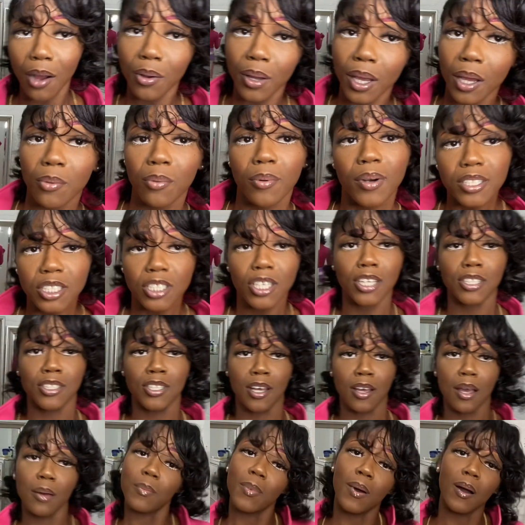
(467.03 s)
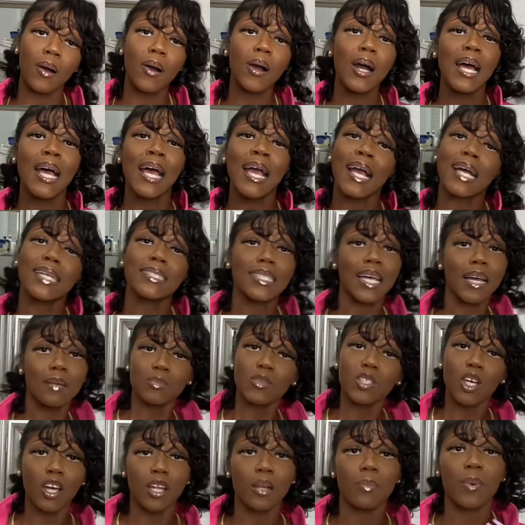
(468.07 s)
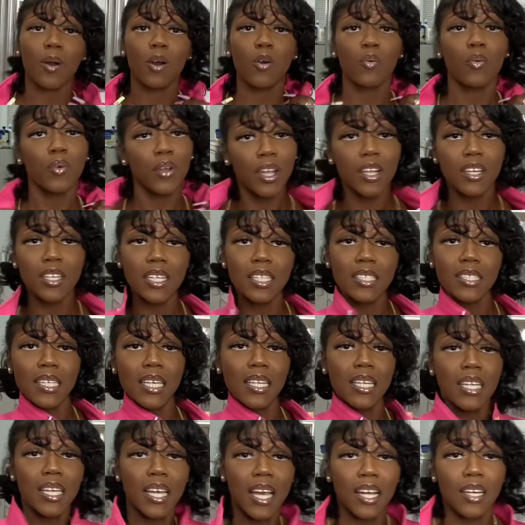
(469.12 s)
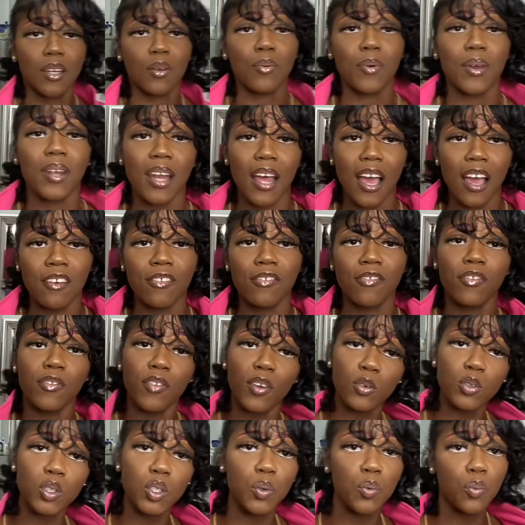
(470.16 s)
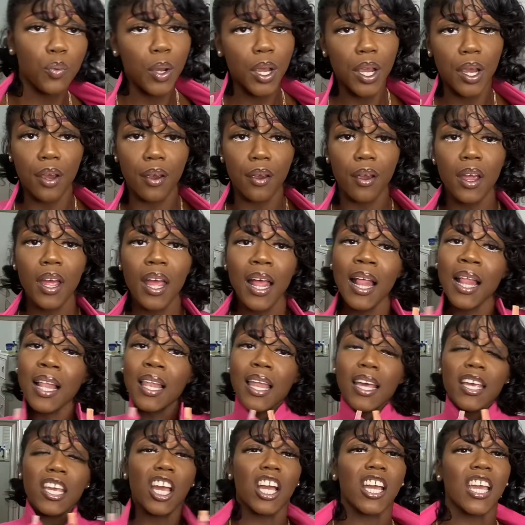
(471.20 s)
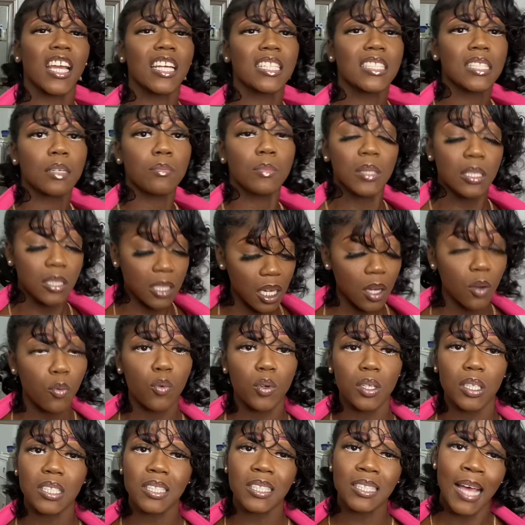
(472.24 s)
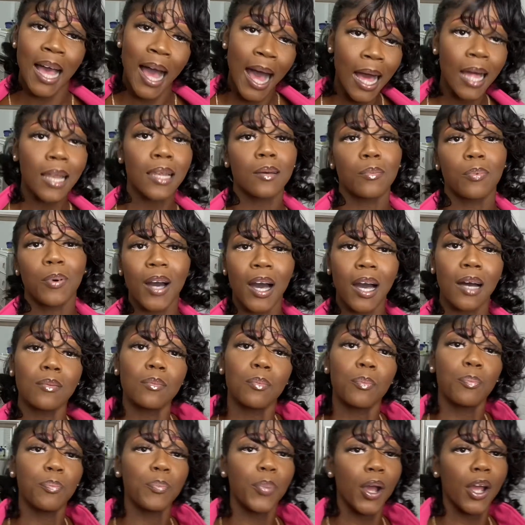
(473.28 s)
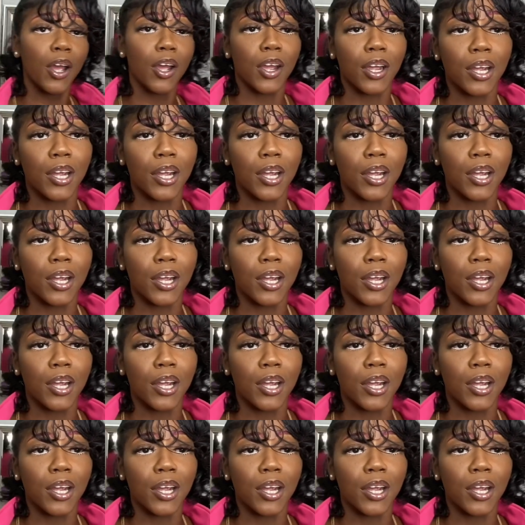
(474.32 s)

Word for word: care what y'all talking about. Because I'm talking about wearing this any kind of way that I feel to wear it. Like, y'all can't tell me nothing when it's collar pop purr.